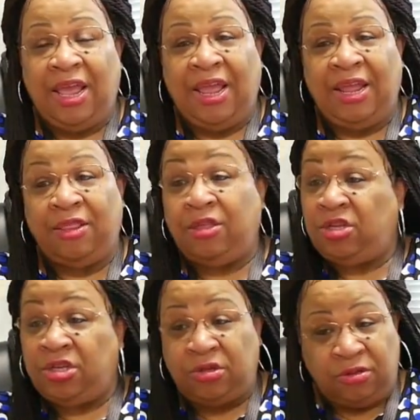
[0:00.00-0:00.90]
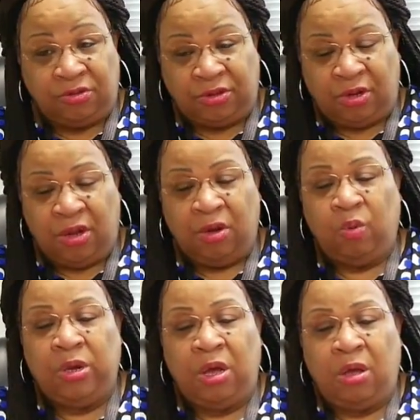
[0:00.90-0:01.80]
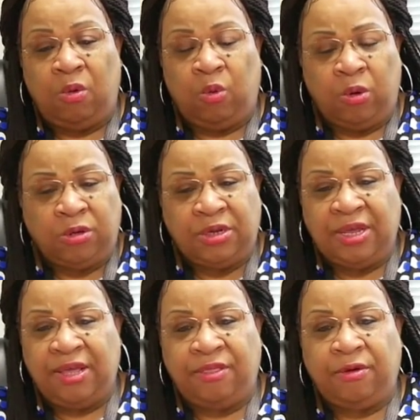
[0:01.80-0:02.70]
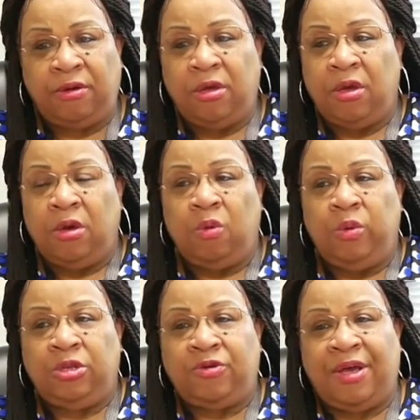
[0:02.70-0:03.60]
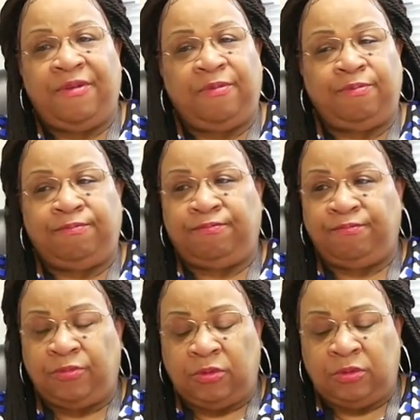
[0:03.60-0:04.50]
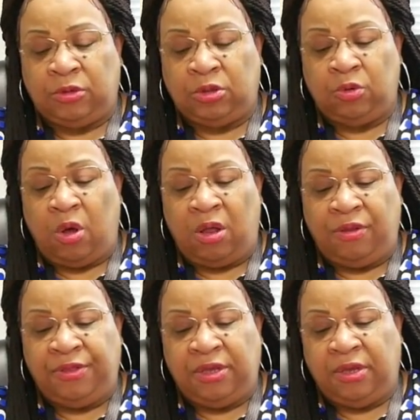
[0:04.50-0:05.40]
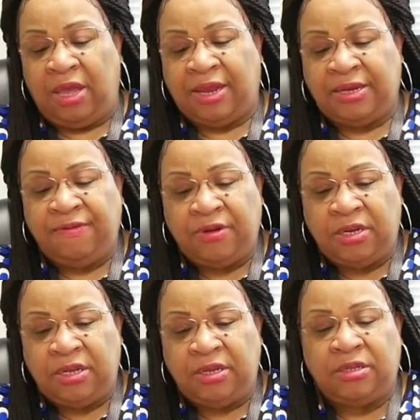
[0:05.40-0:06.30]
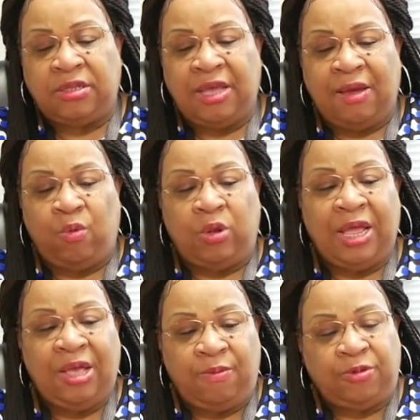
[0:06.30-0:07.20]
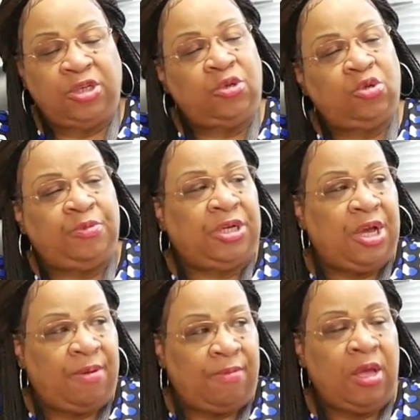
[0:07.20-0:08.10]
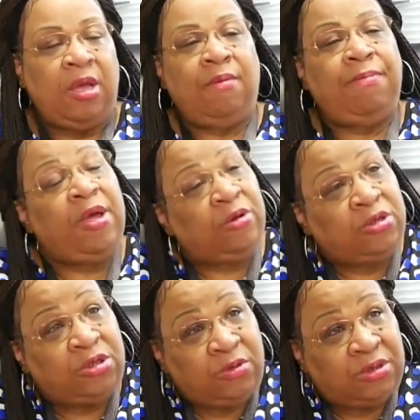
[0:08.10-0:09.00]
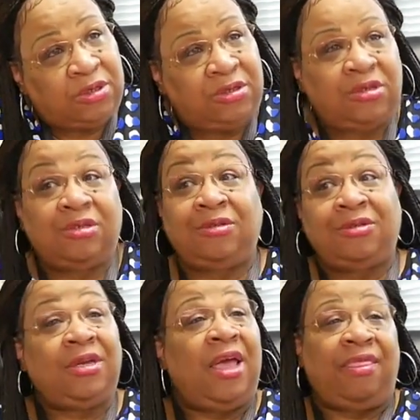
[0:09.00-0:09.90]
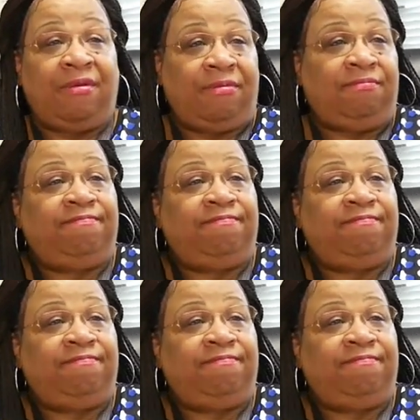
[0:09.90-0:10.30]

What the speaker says: and the children. We all work together. We try to do all the activities that will help children become better students together.